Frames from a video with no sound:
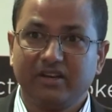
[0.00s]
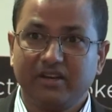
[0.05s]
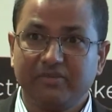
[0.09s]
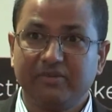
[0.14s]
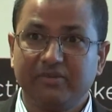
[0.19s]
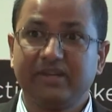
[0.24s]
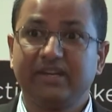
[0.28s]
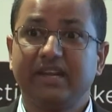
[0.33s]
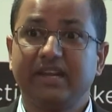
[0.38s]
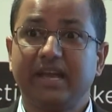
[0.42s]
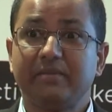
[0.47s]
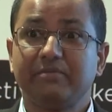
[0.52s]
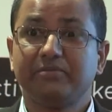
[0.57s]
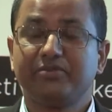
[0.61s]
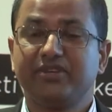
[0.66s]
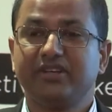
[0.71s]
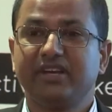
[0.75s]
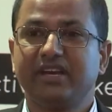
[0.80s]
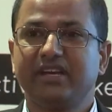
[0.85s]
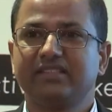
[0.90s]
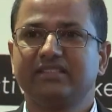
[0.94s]
Even in
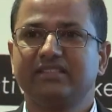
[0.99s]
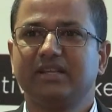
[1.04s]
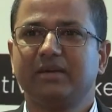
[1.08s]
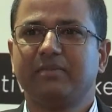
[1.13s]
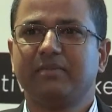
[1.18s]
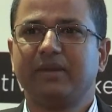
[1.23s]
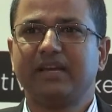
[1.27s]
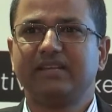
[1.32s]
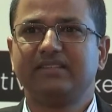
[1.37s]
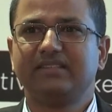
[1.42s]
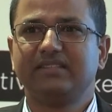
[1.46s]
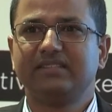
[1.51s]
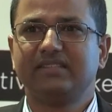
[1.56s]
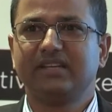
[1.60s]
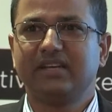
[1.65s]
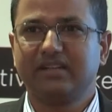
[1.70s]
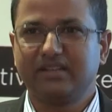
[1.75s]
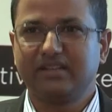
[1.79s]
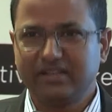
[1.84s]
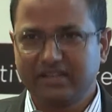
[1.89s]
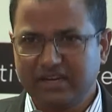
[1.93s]
MCX, the prices
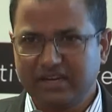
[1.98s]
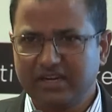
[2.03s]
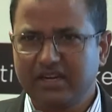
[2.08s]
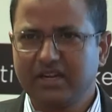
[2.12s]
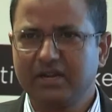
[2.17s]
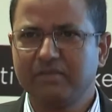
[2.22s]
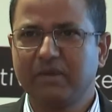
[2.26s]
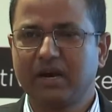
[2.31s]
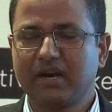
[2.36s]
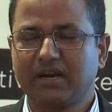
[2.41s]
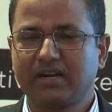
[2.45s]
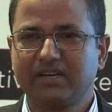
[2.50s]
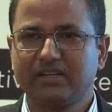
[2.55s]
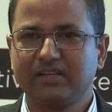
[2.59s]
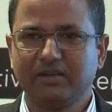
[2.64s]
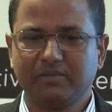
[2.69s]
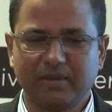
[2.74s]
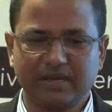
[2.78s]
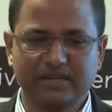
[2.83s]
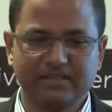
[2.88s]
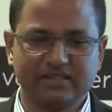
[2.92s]
in Indian market,
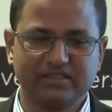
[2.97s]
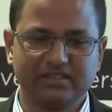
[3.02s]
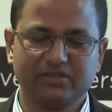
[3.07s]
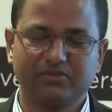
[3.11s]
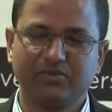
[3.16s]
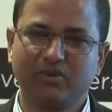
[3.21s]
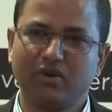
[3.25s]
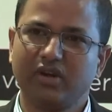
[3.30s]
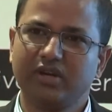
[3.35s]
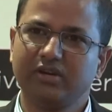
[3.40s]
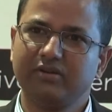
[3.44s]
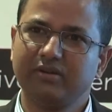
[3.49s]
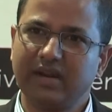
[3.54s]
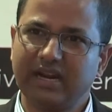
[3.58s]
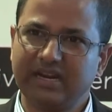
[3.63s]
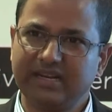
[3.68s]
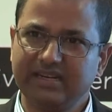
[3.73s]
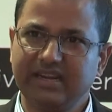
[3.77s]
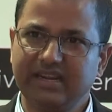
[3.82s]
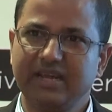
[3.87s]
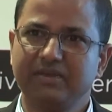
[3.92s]
the prices had fallen
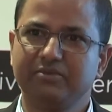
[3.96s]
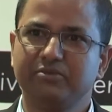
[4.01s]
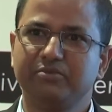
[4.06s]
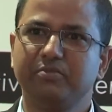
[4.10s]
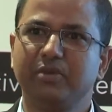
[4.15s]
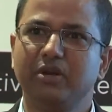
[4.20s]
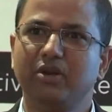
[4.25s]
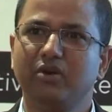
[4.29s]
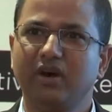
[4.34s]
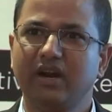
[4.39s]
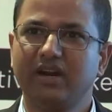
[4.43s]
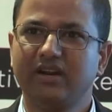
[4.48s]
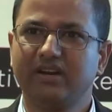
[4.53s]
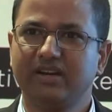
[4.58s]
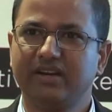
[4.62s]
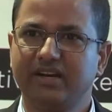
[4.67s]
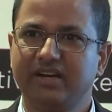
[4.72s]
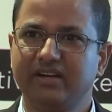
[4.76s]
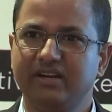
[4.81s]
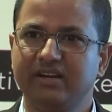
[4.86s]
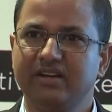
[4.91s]
at times below
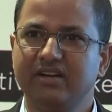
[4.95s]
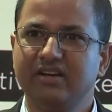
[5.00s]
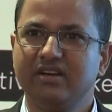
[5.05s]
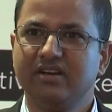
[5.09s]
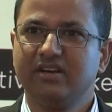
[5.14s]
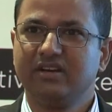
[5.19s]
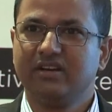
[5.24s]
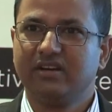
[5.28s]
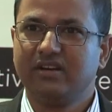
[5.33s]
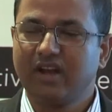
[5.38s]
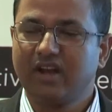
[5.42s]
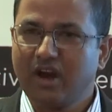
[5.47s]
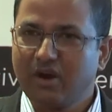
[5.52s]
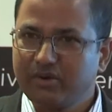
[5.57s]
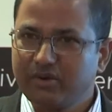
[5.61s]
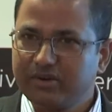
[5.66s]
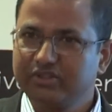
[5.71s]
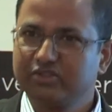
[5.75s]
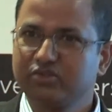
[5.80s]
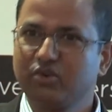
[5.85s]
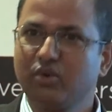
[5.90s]
100. Now
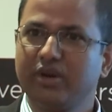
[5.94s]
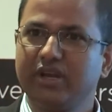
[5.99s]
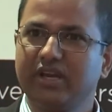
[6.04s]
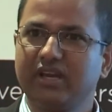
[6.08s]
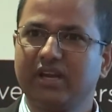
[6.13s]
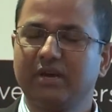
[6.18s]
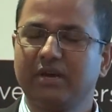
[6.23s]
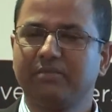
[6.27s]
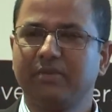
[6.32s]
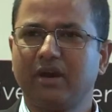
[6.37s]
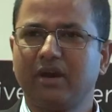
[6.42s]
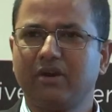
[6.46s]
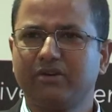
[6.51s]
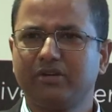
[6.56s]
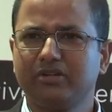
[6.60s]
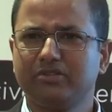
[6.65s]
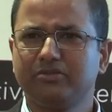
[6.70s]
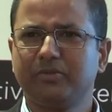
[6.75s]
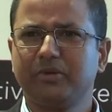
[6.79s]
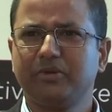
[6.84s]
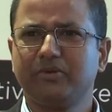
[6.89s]
it is going up. Now
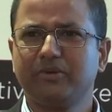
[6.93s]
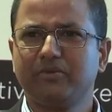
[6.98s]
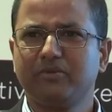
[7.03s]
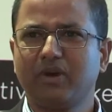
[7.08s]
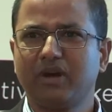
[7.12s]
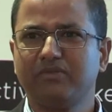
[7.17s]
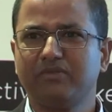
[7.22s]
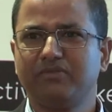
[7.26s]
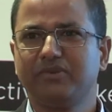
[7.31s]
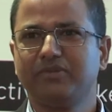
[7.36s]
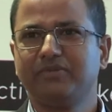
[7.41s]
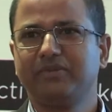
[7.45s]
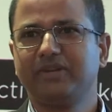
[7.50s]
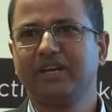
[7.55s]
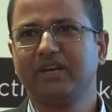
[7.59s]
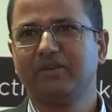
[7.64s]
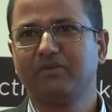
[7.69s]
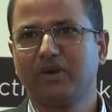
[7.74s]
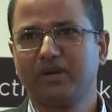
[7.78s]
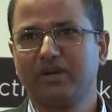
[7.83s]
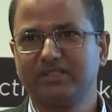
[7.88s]
it is between 150
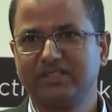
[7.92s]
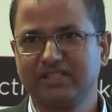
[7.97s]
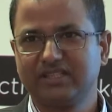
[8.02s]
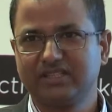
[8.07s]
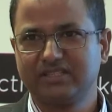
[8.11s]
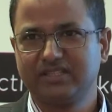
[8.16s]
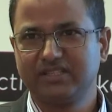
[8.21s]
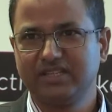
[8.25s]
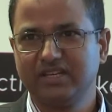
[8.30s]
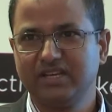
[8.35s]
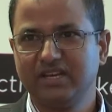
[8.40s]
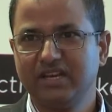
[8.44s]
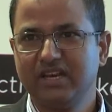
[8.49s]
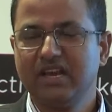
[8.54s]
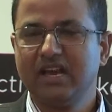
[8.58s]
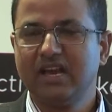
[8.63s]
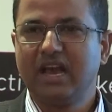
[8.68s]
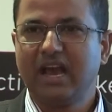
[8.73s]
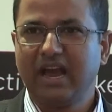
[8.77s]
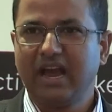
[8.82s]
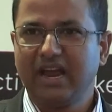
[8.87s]
and 160.
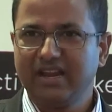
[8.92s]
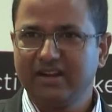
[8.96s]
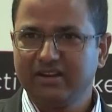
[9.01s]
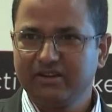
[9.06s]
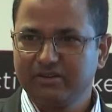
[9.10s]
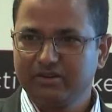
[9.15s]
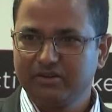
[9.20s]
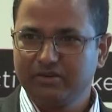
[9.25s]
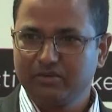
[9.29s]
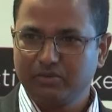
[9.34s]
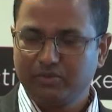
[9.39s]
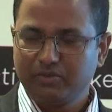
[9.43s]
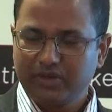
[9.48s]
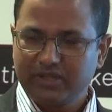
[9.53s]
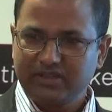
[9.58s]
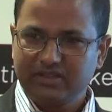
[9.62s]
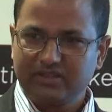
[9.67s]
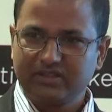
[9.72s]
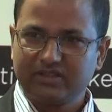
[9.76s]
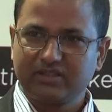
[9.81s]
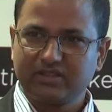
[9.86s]
And
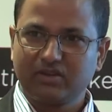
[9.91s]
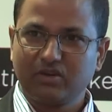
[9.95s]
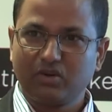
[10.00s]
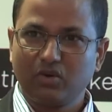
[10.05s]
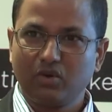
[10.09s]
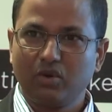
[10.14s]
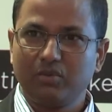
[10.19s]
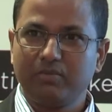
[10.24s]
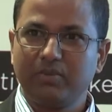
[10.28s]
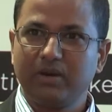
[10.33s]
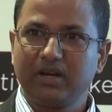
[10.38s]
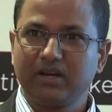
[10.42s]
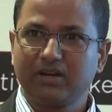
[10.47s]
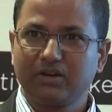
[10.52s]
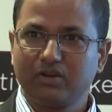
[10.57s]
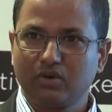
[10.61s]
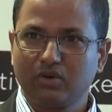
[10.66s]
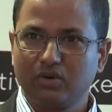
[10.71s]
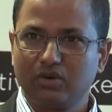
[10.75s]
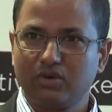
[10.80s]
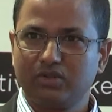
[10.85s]
with global
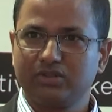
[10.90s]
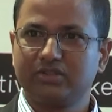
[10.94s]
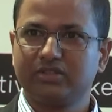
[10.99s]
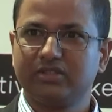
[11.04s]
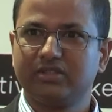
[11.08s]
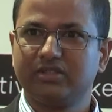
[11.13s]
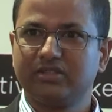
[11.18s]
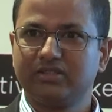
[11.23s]
growth,